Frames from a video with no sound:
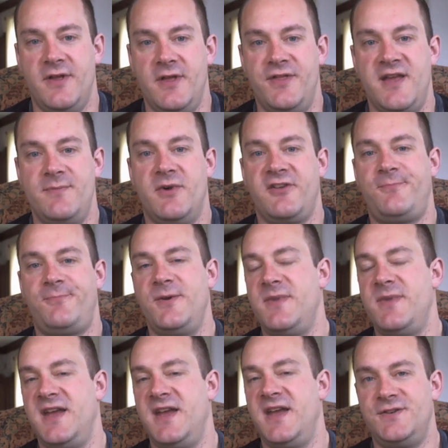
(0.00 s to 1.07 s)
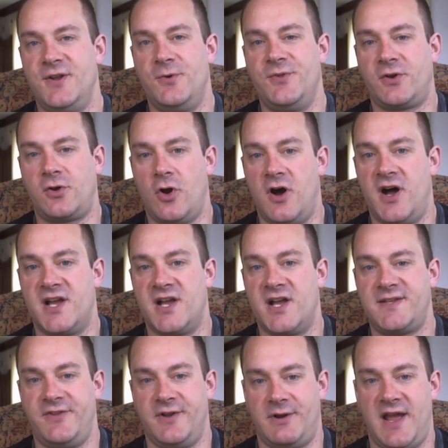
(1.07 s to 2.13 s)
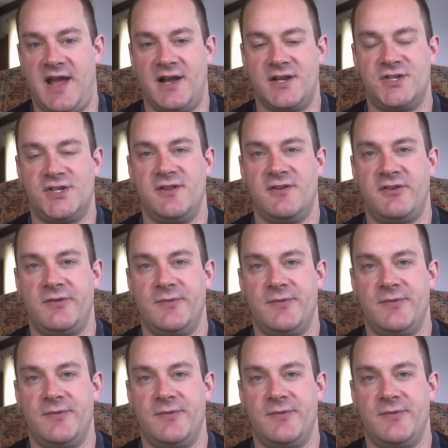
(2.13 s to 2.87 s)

They must be made to know the cost of their actions.